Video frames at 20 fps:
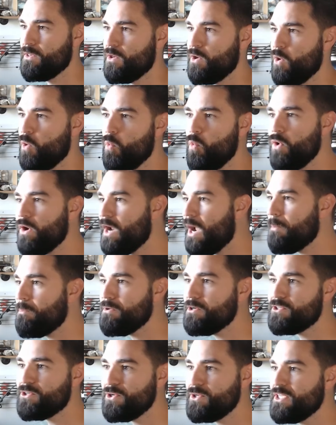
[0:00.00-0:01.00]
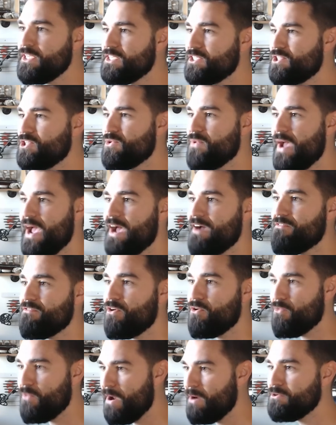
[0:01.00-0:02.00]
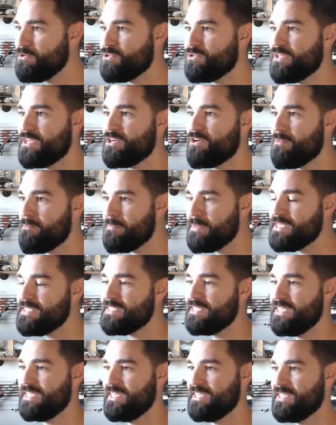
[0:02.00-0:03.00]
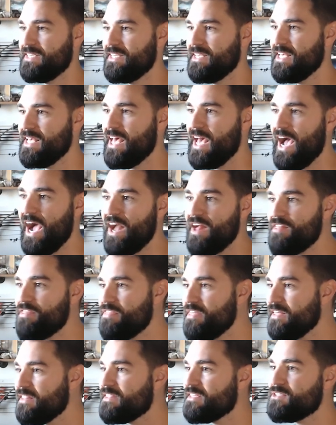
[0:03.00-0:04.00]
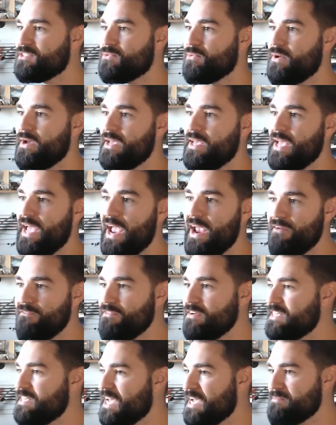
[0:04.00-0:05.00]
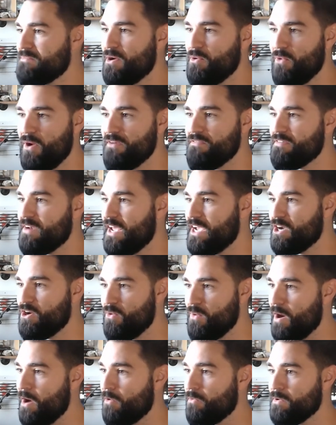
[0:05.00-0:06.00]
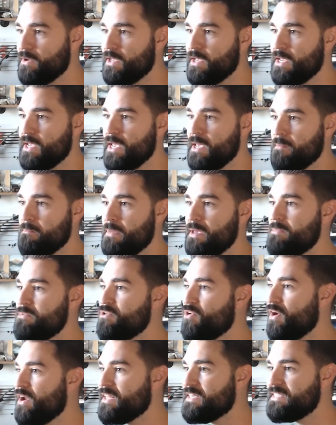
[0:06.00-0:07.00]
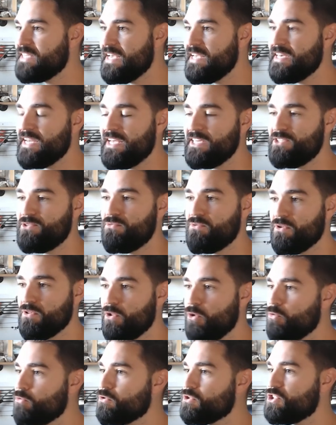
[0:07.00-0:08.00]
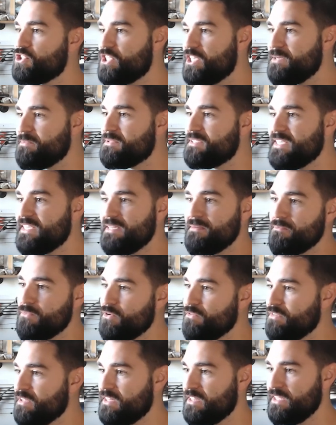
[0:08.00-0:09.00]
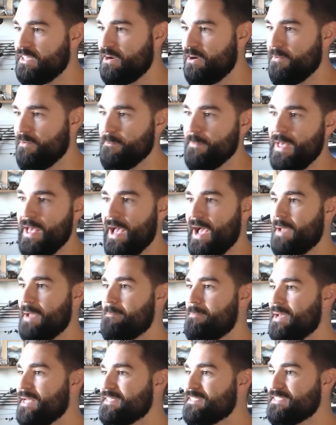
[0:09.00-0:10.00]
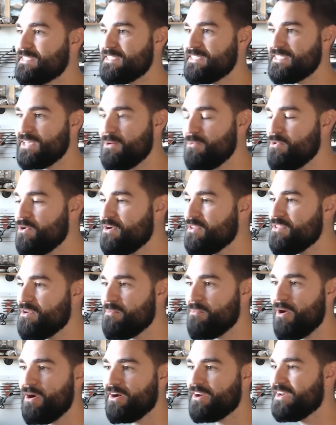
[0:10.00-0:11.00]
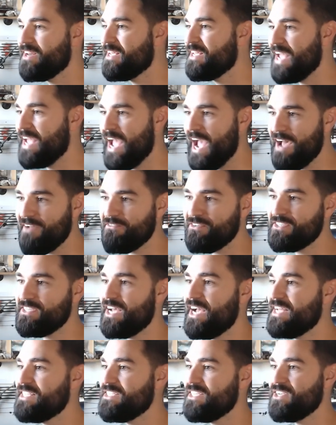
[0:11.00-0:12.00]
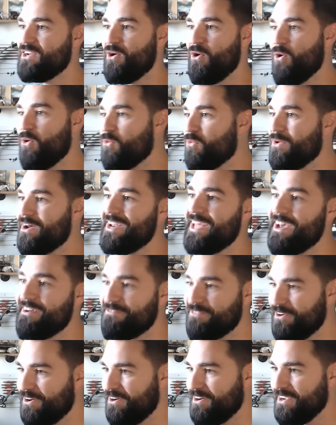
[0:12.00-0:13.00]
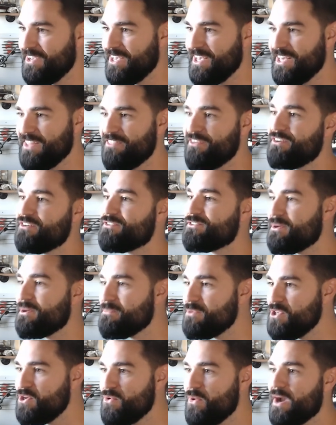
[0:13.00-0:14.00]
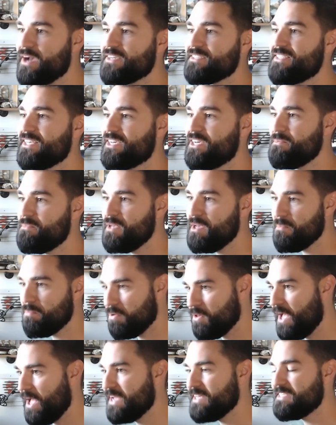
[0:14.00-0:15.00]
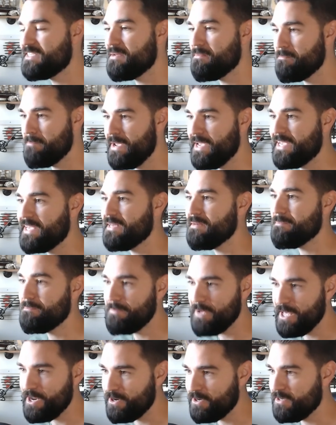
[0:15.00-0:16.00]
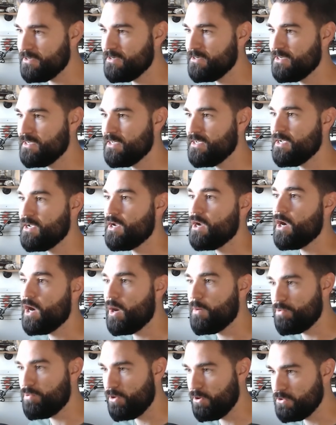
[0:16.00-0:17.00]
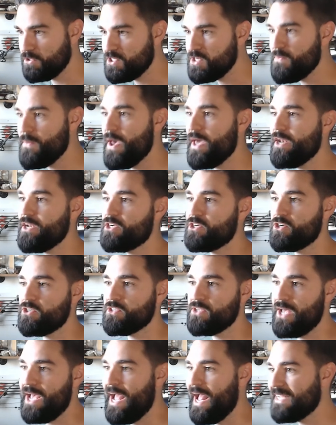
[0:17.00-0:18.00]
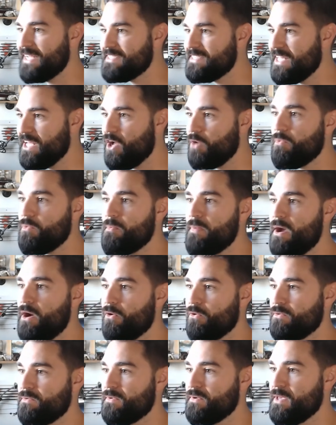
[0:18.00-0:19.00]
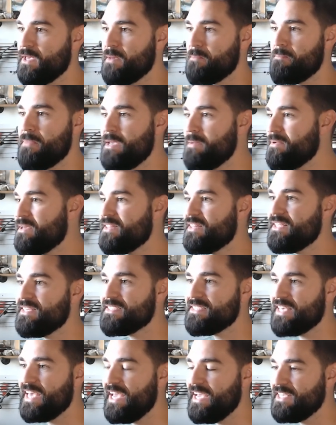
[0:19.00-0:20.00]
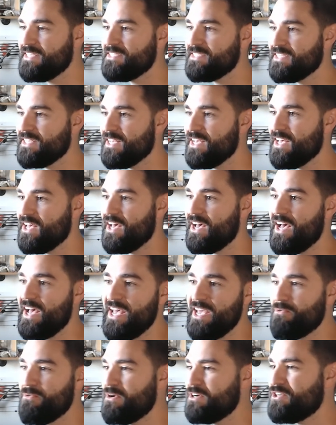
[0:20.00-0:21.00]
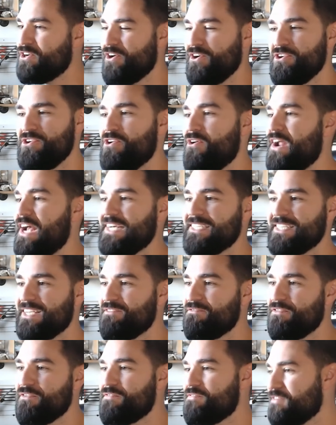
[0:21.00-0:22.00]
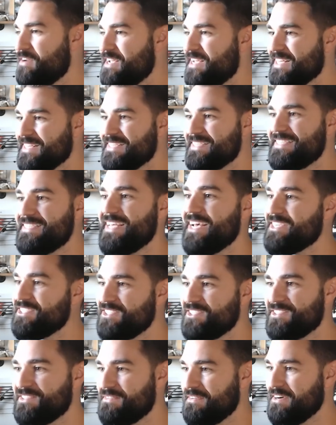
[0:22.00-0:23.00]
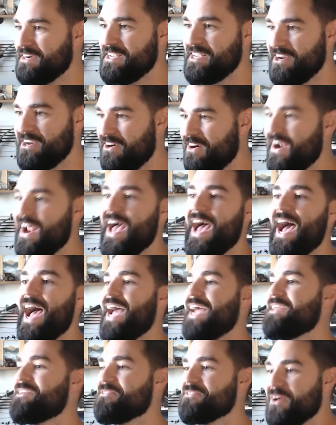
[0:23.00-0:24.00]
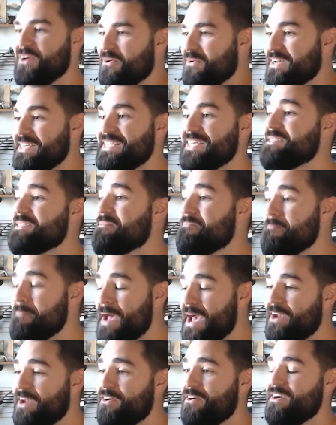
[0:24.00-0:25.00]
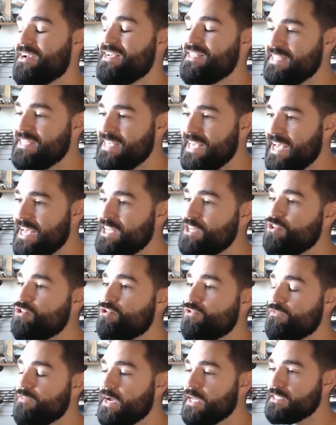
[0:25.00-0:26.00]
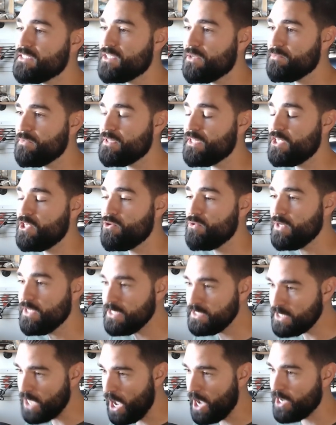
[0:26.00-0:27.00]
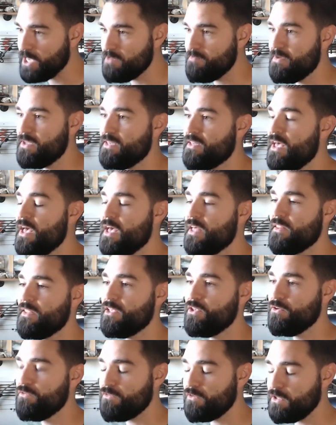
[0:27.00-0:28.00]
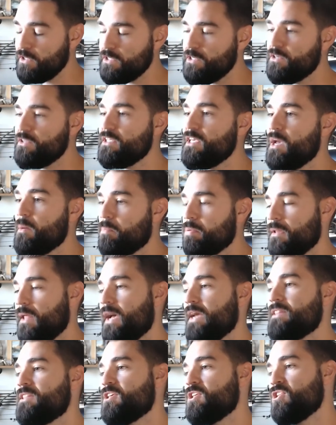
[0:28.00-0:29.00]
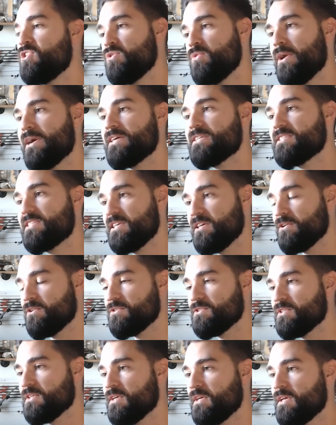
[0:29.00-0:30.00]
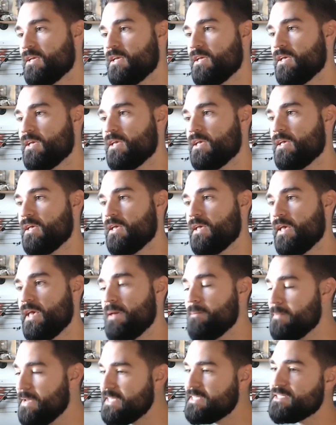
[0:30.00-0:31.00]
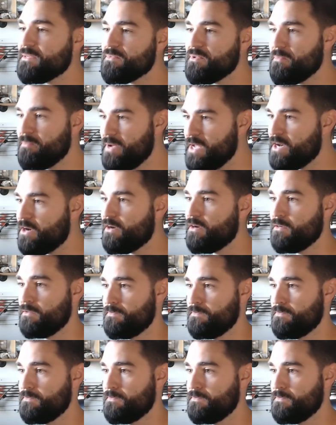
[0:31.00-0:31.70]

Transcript: What opportunities do you have around you that you're missing? I think this way every time my wife and I go out. Maybe you're on a date night to a local cheap seat movie theater. I bet somewhere in their marketing, advertising, or whatever, there's some U X that could be applied to make it better. Approach the managers, ask to help them out. Maybe in this case, uh, in return, you're asking for free concessions for a year. I don't know, it doesn't matter. In the end, you've got something that you can document, that you've clearly applied the U X skills and made something better.